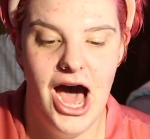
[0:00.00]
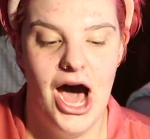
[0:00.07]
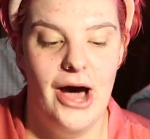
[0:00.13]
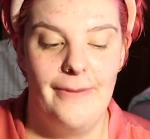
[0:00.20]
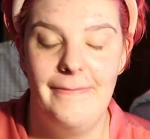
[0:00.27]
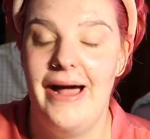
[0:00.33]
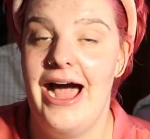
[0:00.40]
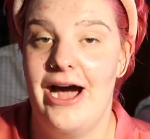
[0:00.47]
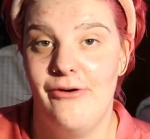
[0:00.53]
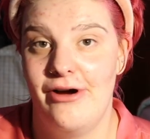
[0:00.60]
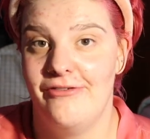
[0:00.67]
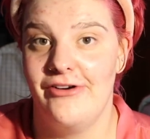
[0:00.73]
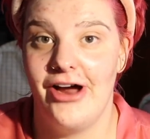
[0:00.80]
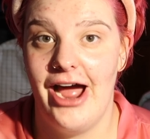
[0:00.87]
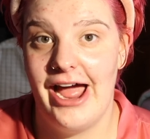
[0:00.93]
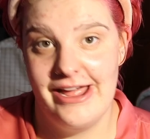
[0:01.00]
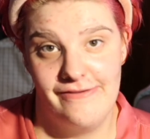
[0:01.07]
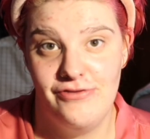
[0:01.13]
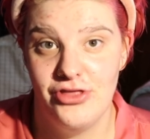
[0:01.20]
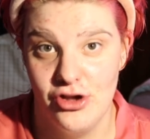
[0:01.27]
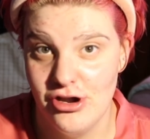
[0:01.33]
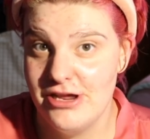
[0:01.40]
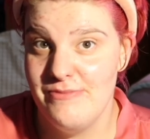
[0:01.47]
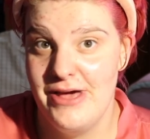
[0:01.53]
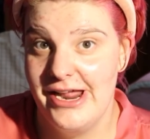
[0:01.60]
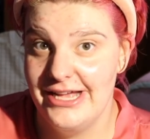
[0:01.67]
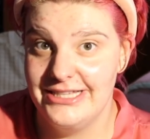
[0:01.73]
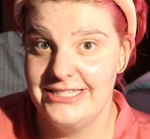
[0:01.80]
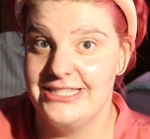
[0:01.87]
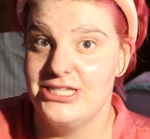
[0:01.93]
However, I have 30
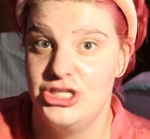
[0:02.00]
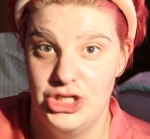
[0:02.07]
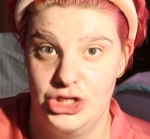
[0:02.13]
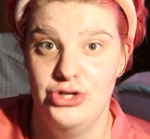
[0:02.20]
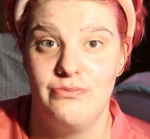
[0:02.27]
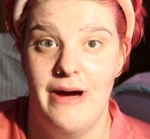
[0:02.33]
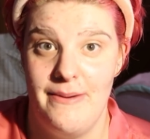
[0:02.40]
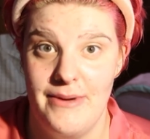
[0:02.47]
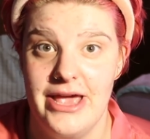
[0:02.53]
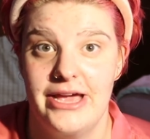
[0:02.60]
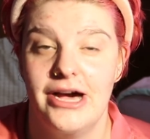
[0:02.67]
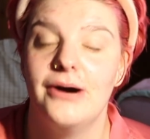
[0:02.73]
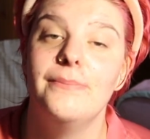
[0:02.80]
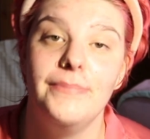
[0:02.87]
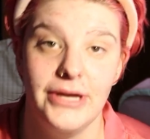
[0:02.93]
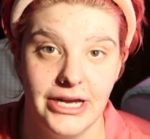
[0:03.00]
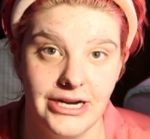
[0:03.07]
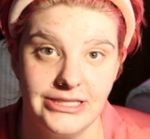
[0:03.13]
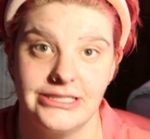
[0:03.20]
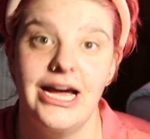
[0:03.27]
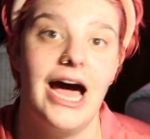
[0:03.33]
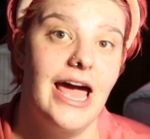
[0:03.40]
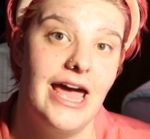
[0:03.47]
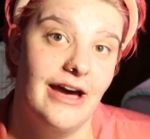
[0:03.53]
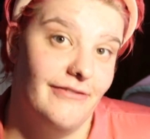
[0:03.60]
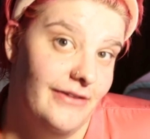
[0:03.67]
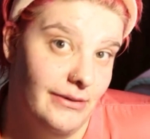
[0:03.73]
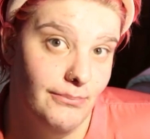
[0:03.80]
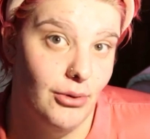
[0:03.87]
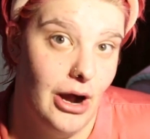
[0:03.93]
minutes to do my makeup because I
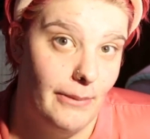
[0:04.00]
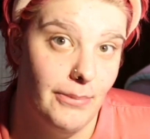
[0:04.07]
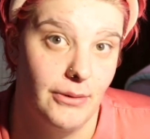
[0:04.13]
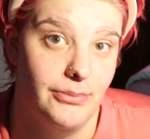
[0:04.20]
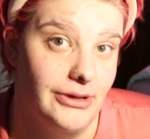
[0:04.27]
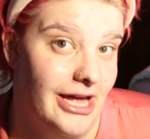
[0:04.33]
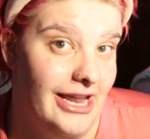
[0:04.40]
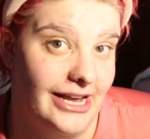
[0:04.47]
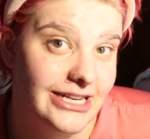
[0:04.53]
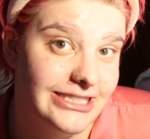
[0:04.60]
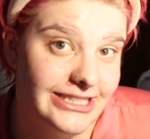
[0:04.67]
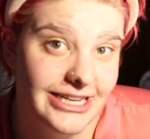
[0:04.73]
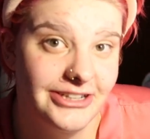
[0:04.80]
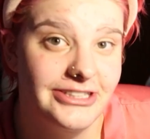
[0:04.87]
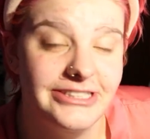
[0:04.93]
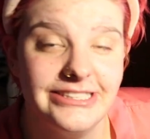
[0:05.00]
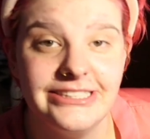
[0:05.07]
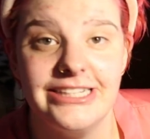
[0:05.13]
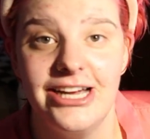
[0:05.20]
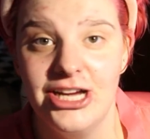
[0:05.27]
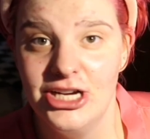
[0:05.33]
have improper planning skills.